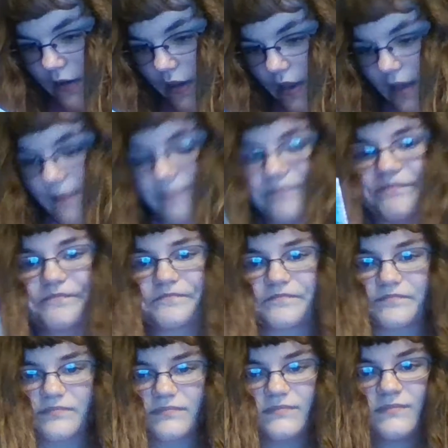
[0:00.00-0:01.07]

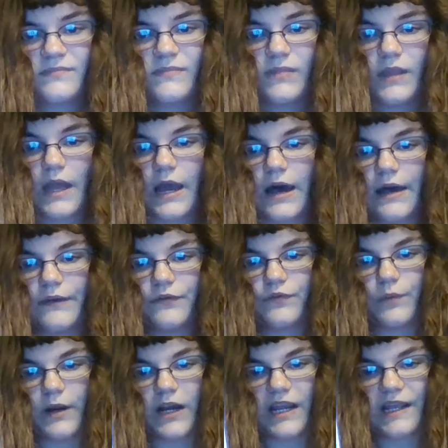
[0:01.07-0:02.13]
I was
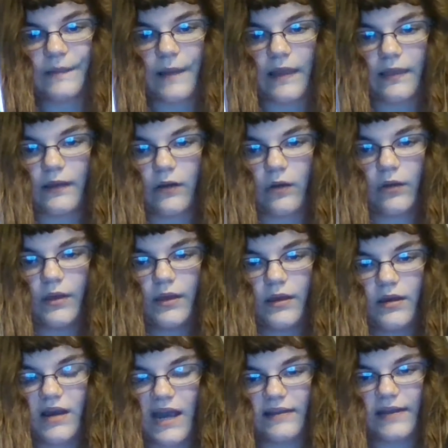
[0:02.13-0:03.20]
wearing my little
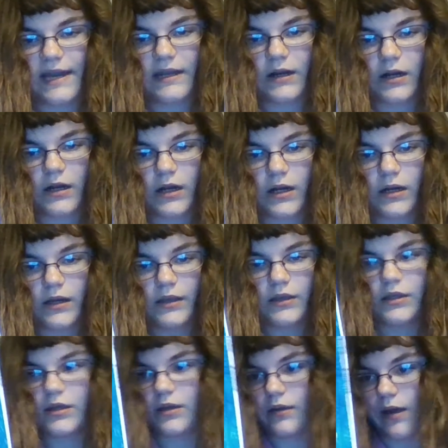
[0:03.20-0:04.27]
highlighter
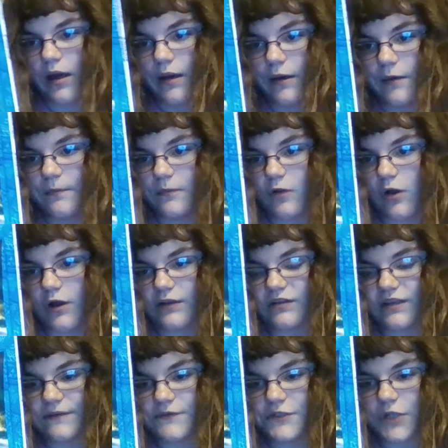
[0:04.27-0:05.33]
long
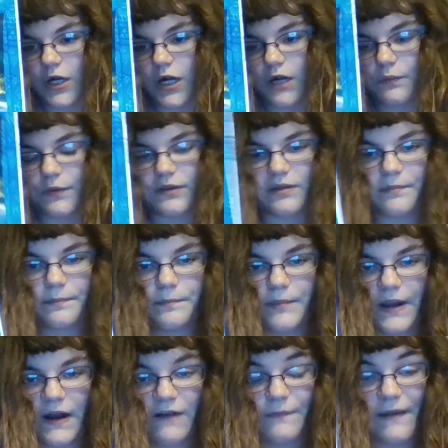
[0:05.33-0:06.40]
sleeve shirt with a
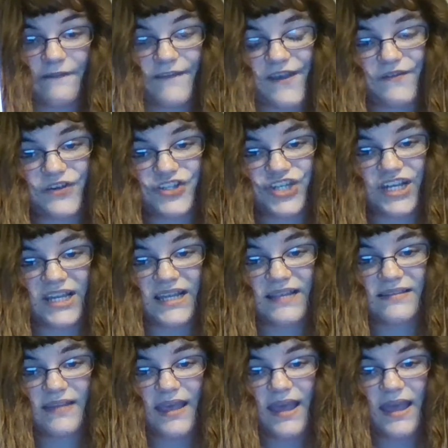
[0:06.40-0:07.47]
pair of my favorite
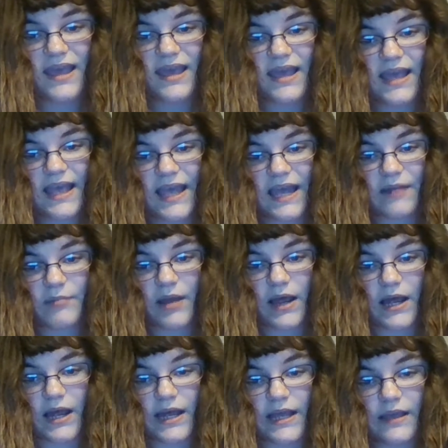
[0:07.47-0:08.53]
jeans and
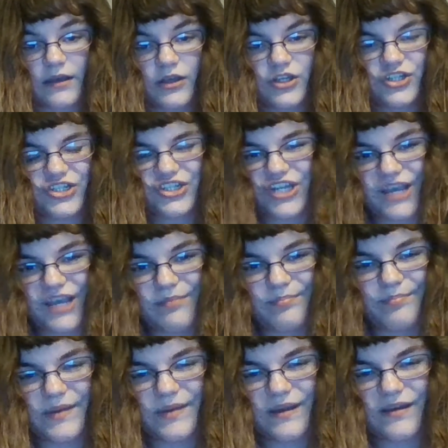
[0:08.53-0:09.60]
my
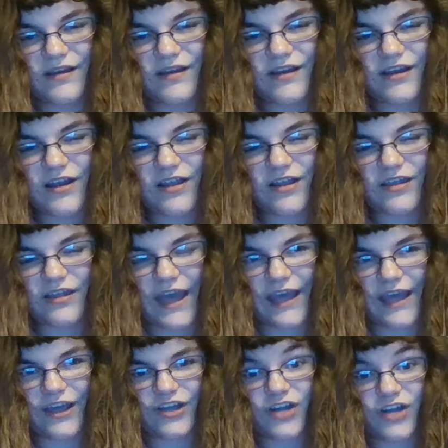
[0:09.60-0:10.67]
cheap,
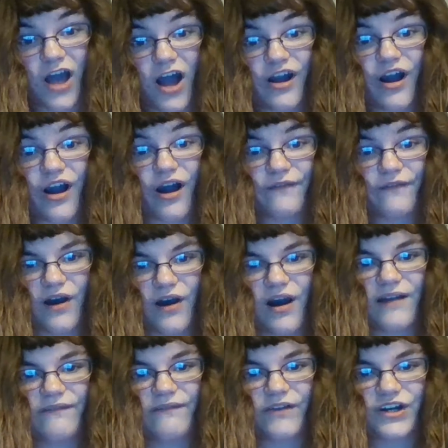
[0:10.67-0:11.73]
like, knockoff
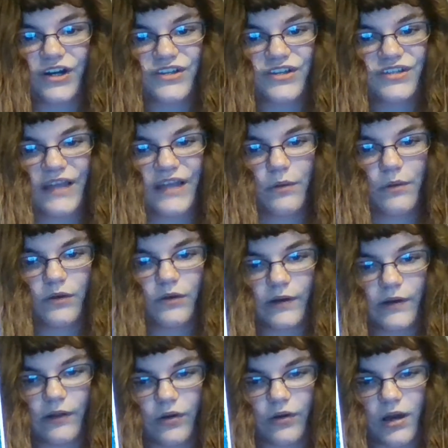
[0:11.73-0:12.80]
Converse. They weren't
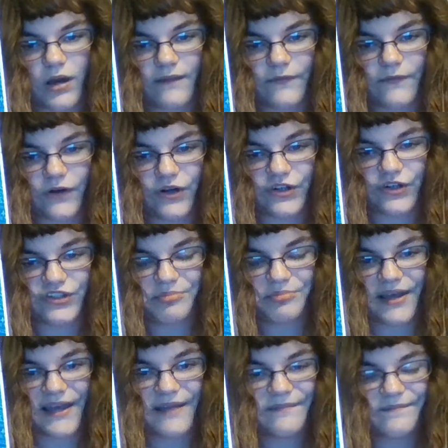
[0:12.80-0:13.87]
real Converse,
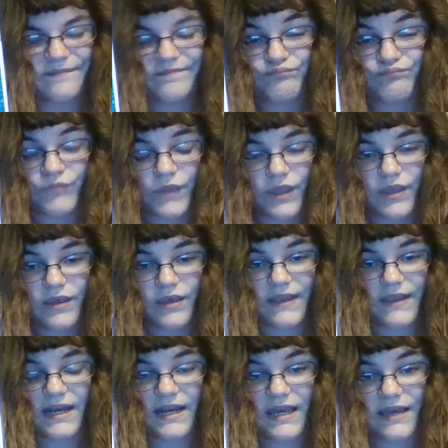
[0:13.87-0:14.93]
but
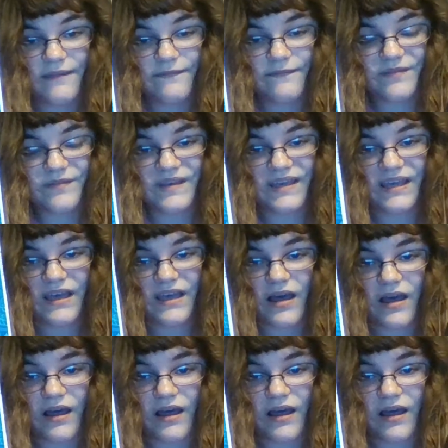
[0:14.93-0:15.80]
they did it for me.